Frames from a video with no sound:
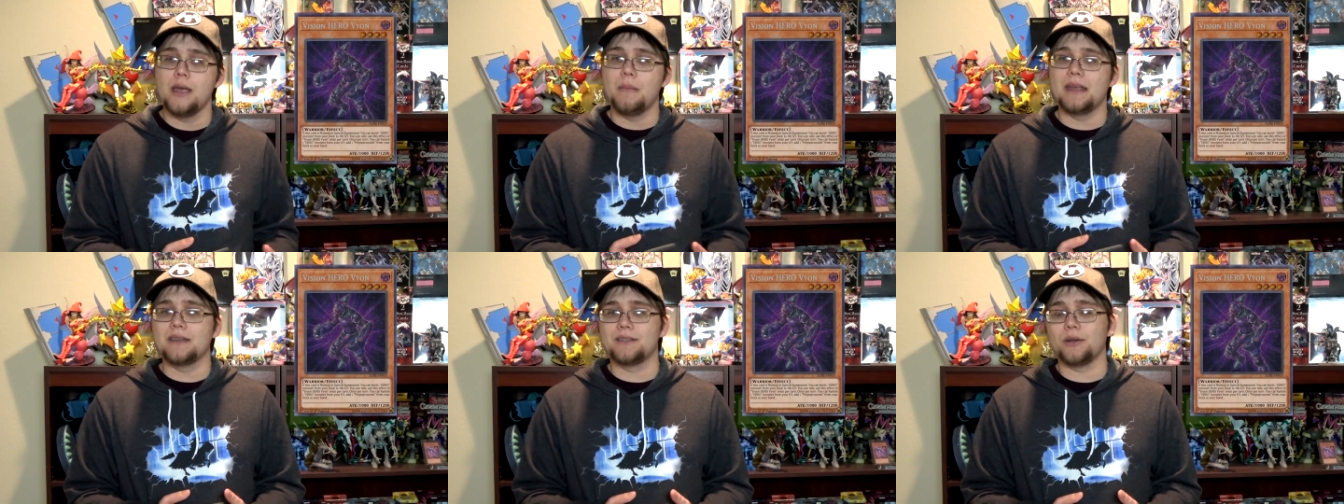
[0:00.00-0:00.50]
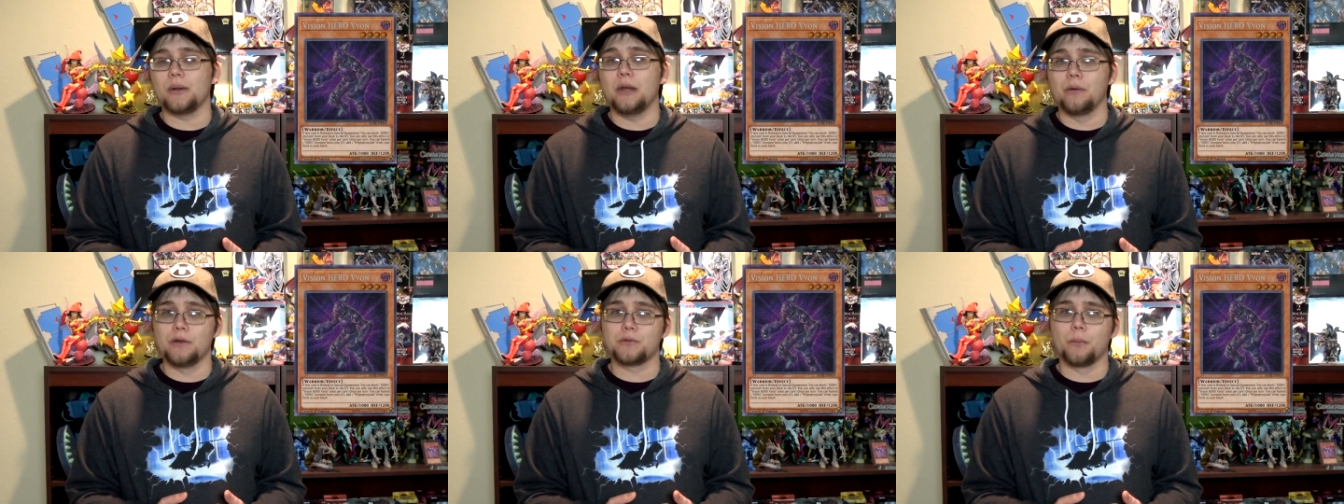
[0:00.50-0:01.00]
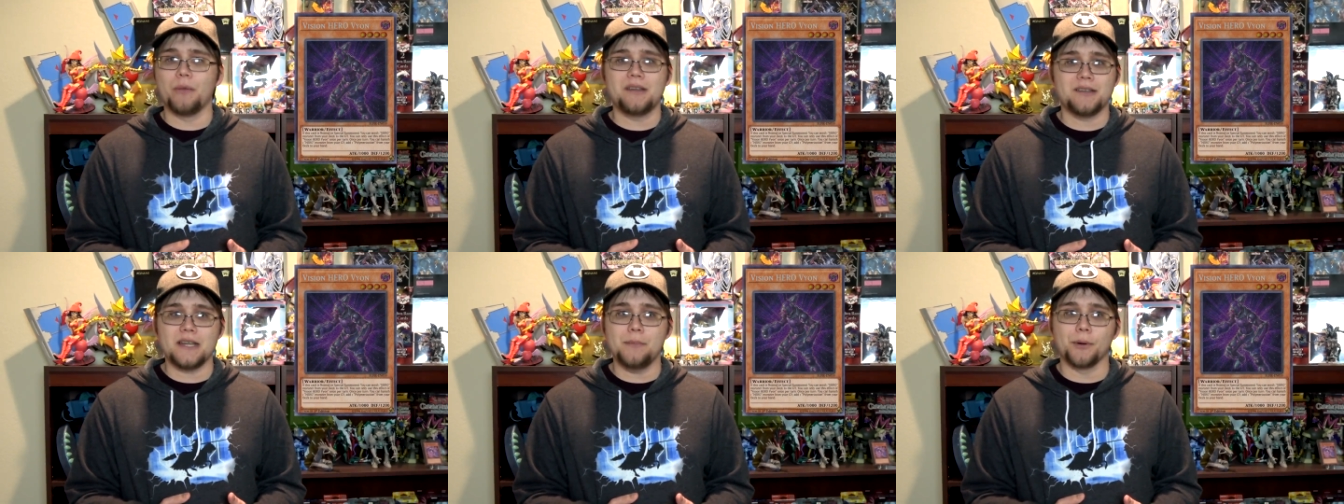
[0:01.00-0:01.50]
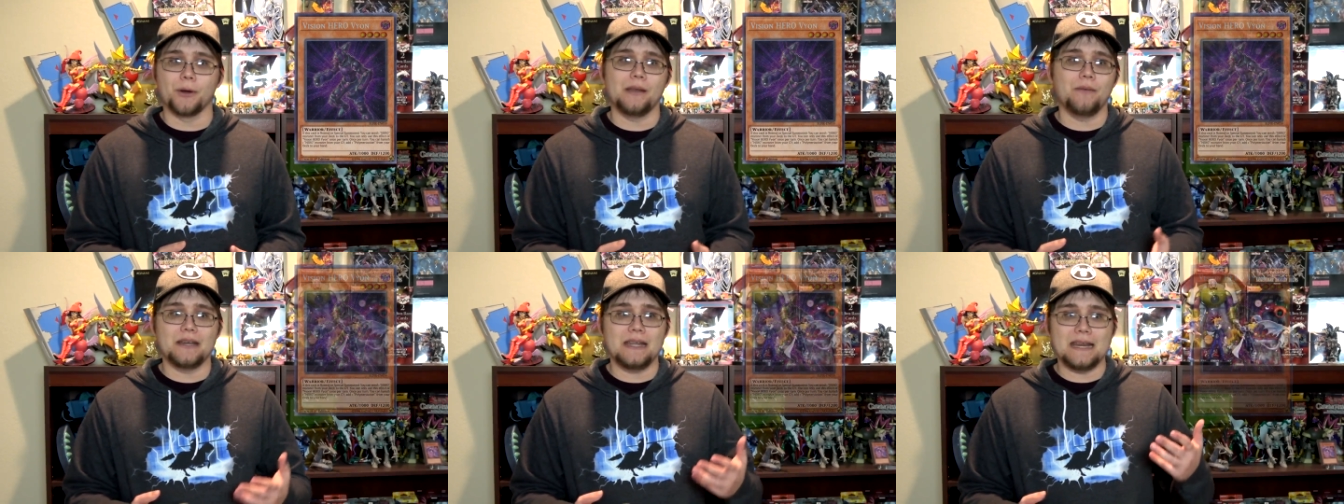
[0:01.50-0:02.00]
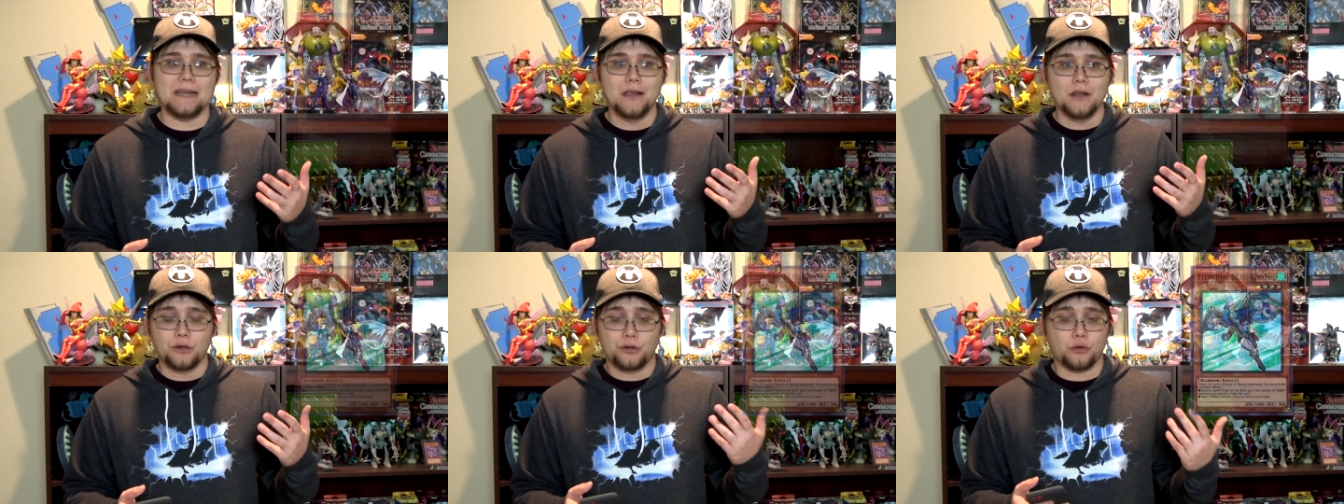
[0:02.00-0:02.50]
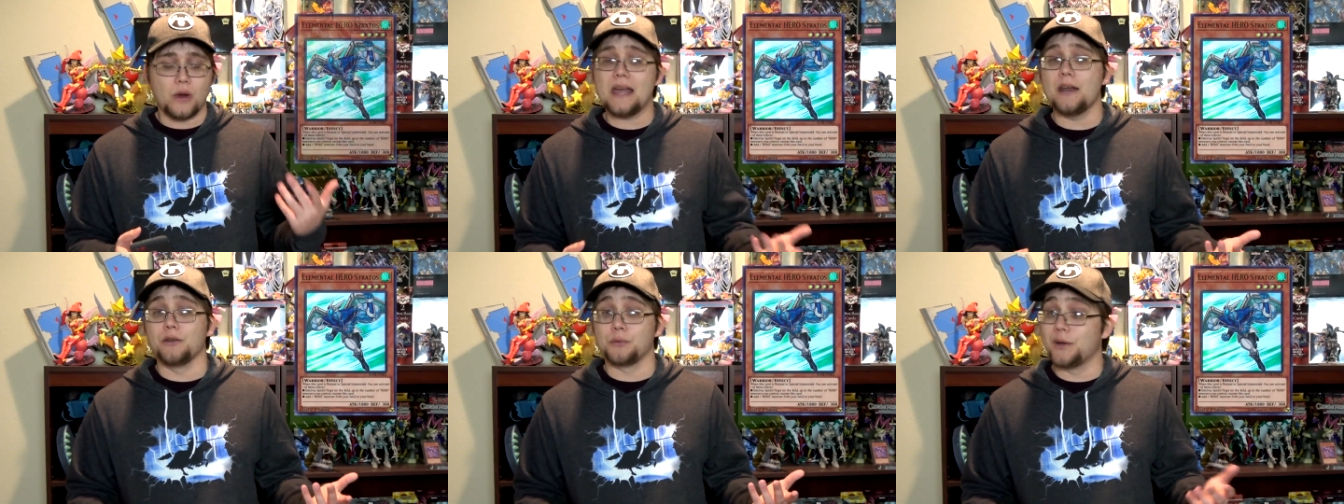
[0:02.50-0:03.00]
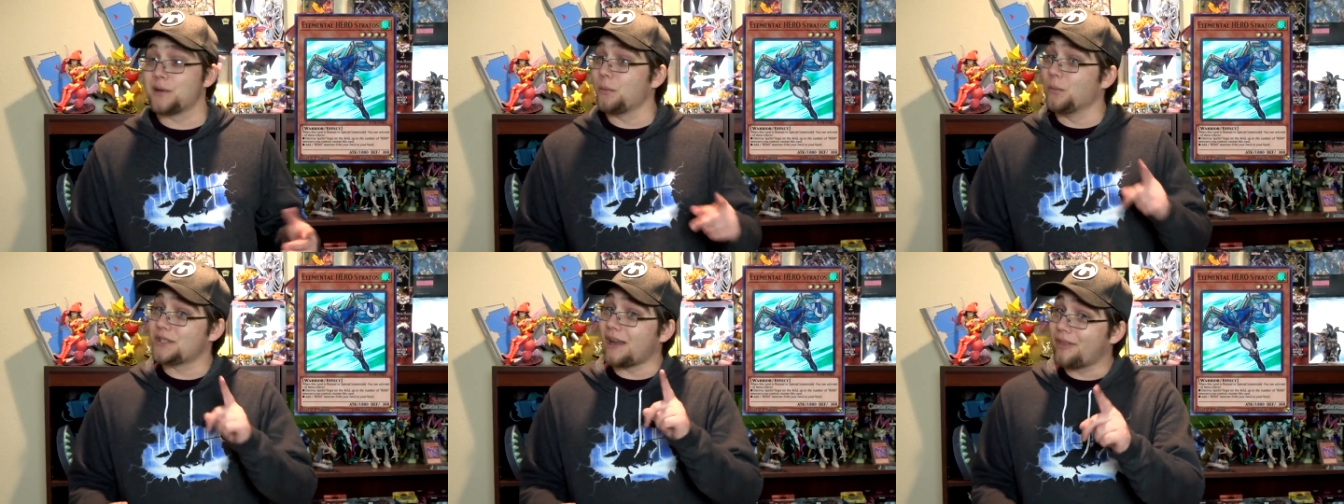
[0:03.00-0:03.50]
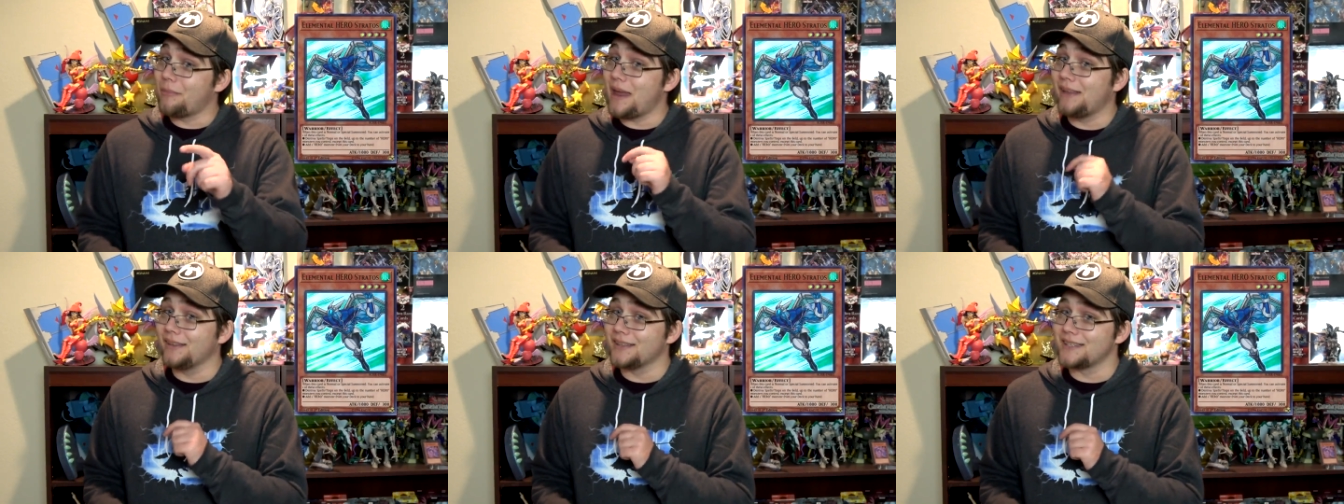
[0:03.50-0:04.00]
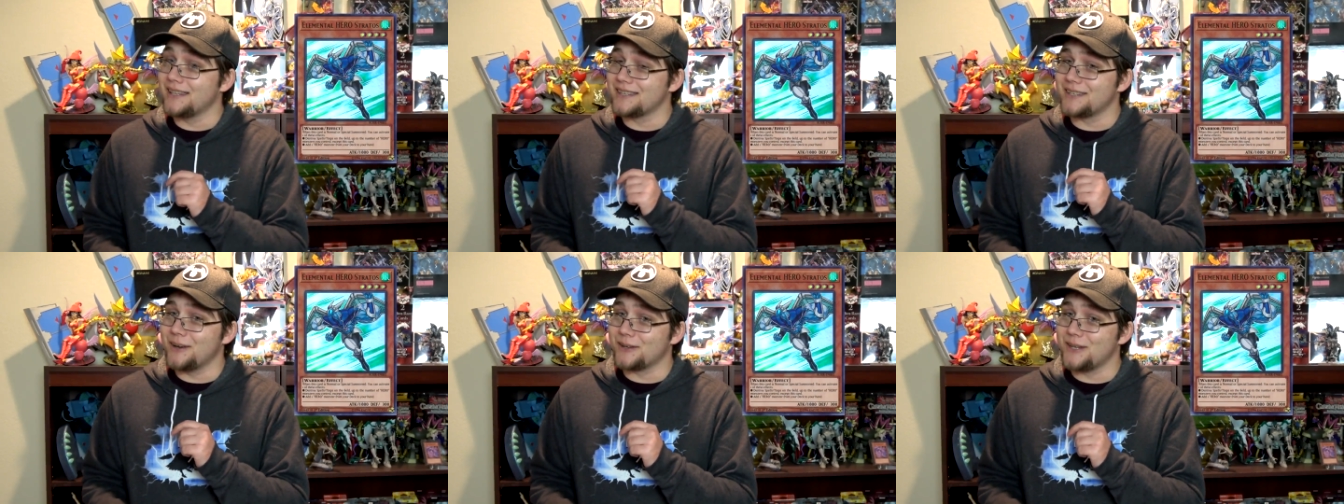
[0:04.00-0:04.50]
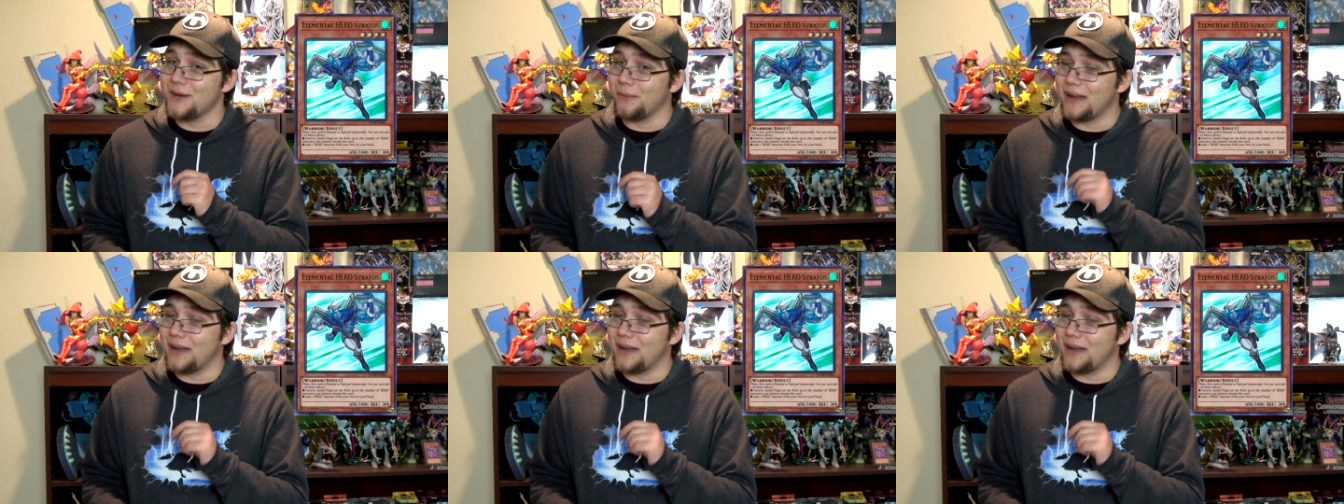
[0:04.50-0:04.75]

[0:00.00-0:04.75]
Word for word: making it so heroes were much cheaper, even getting Stratos, which was off the ban list this year, too.